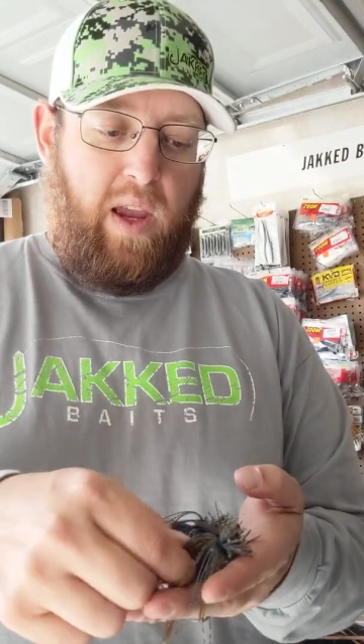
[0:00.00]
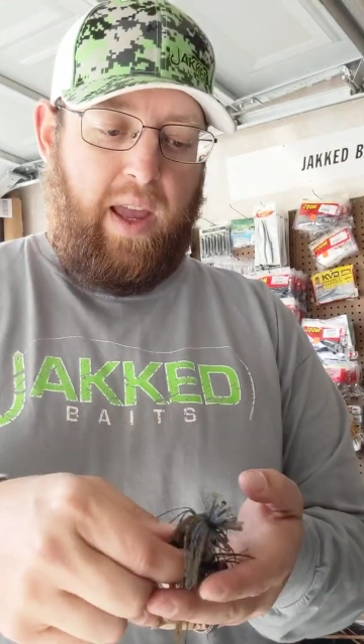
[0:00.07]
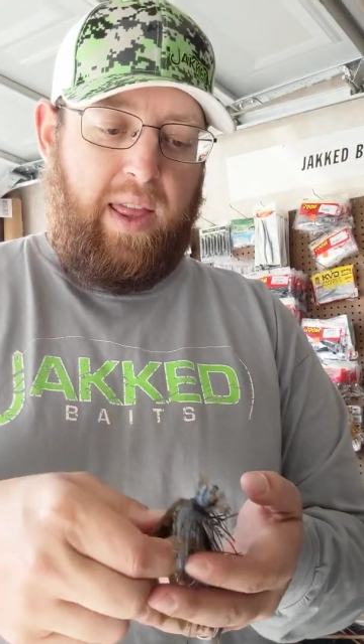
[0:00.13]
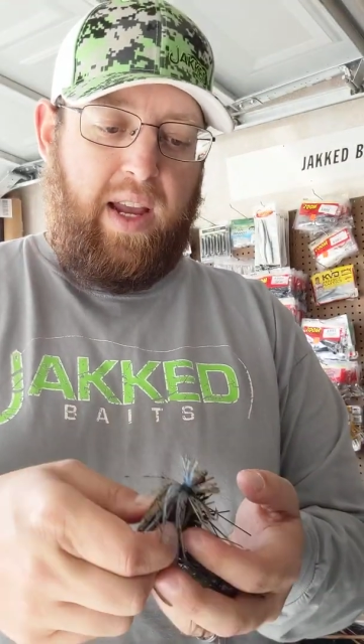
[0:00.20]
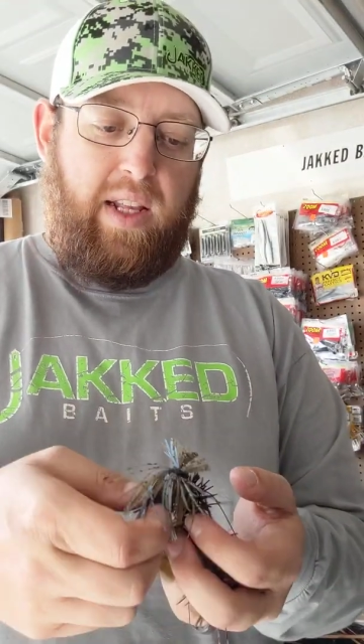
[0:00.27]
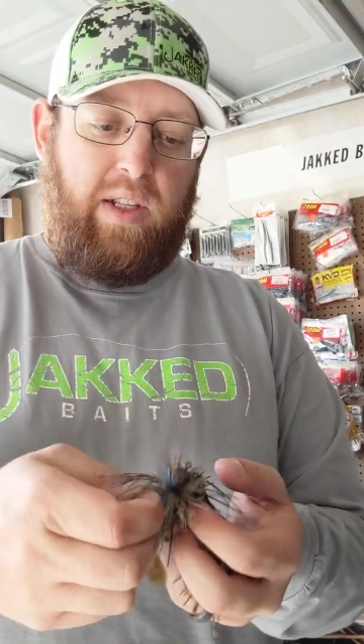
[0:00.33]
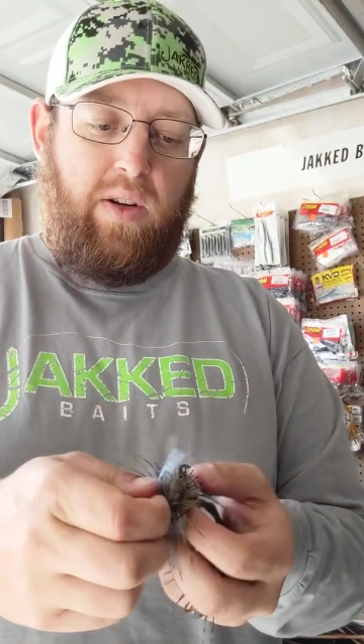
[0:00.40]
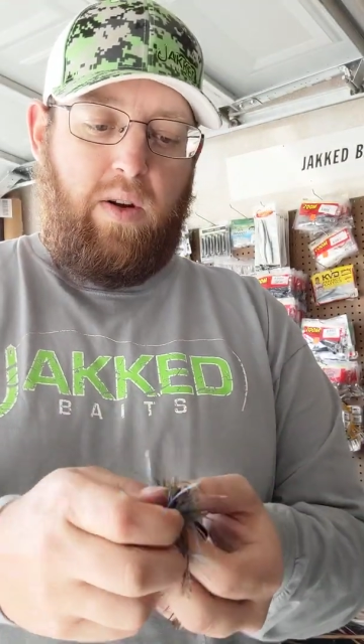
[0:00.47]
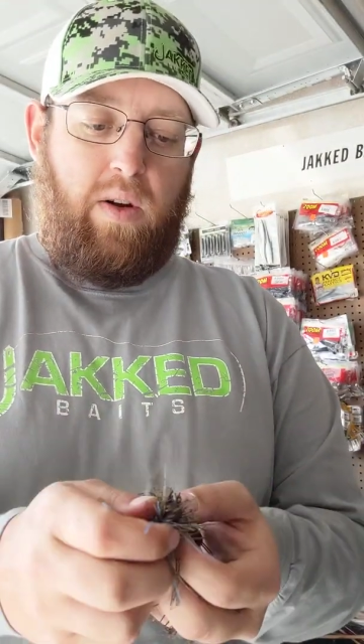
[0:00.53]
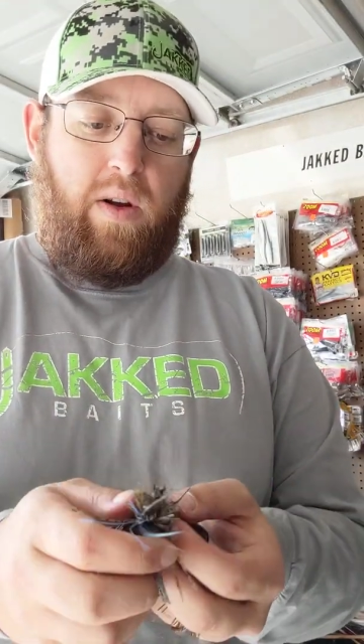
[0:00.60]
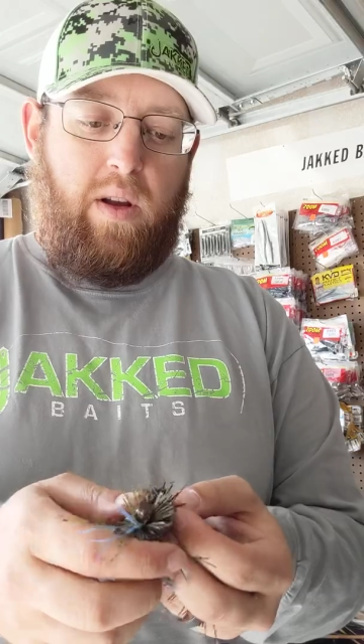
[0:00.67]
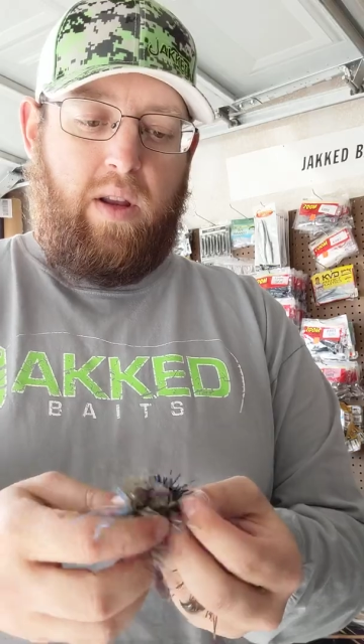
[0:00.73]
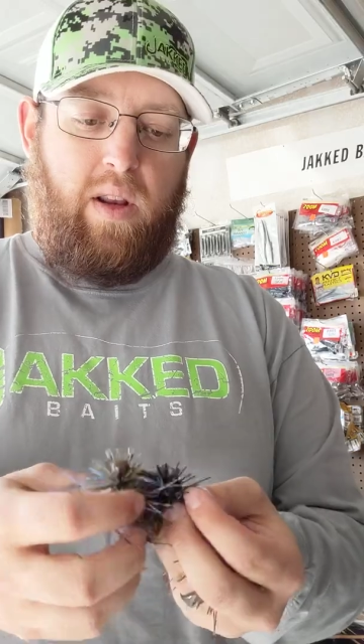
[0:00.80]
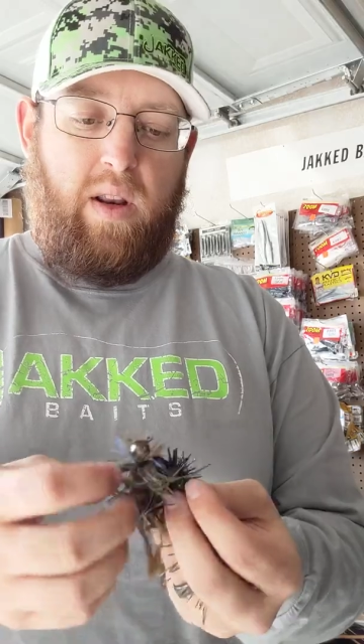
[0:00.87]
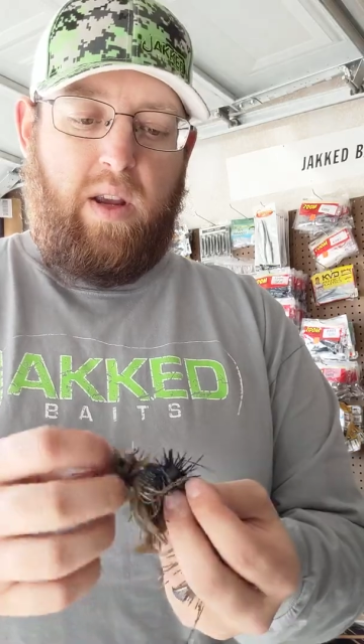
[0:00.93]
and that's
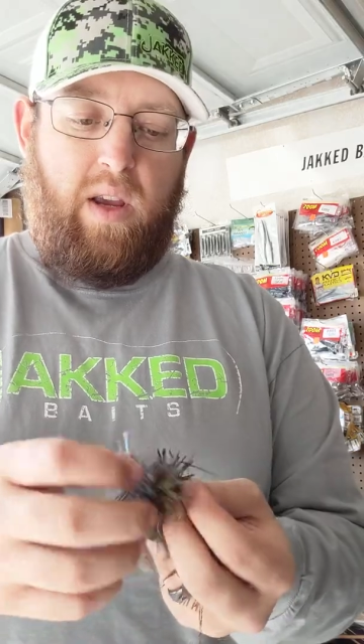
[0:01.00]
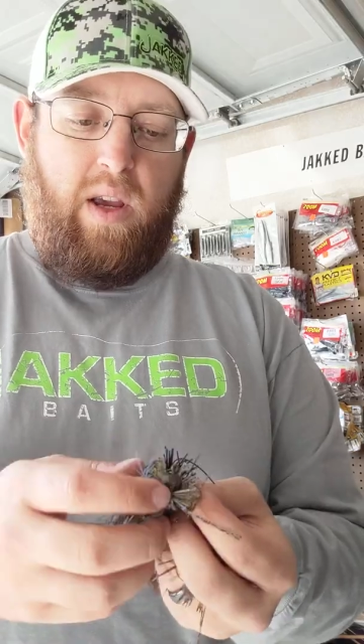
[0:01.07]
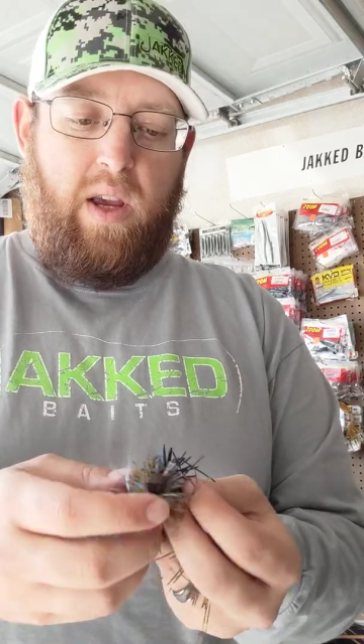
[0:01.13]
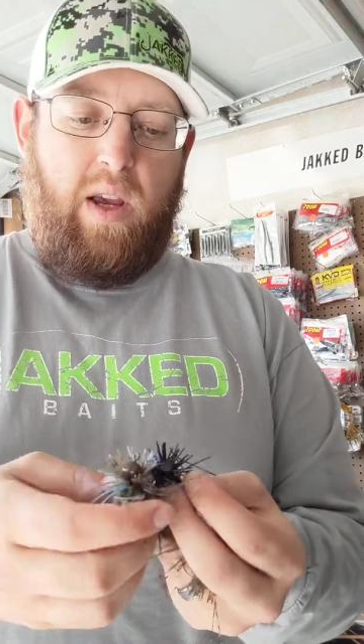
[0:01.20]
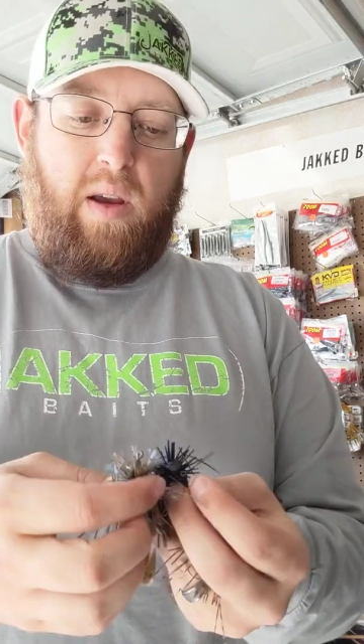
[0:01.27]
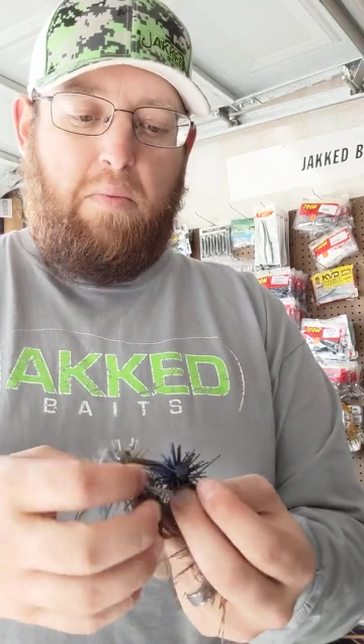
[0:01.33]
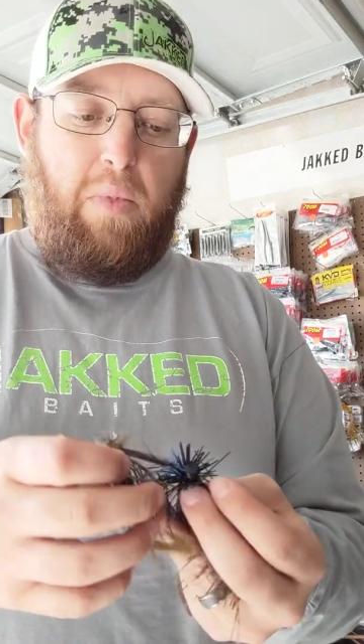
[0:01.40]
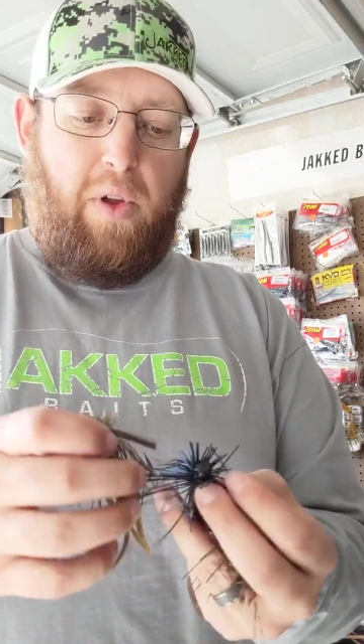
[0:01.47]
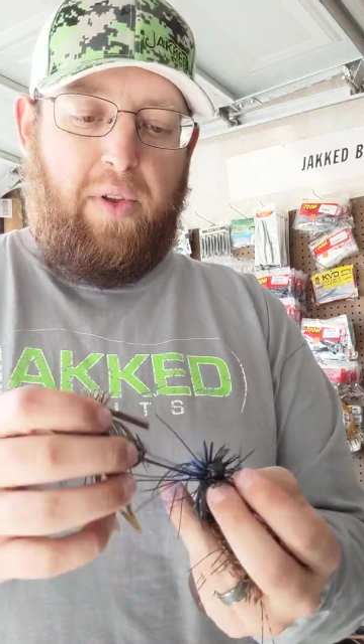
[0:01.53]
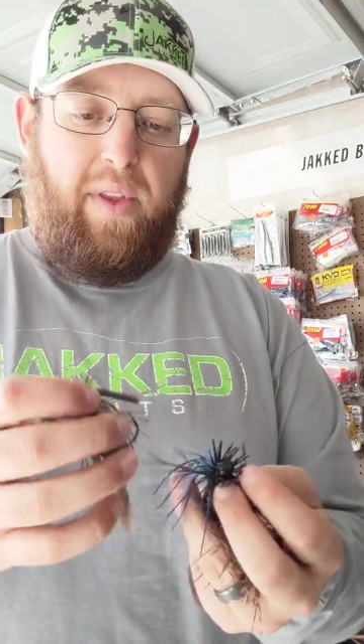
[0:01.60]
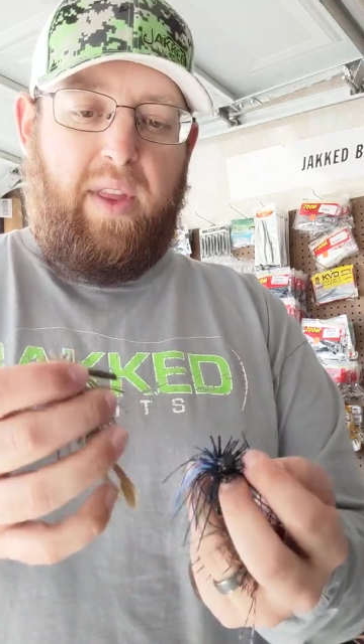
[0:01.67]
on both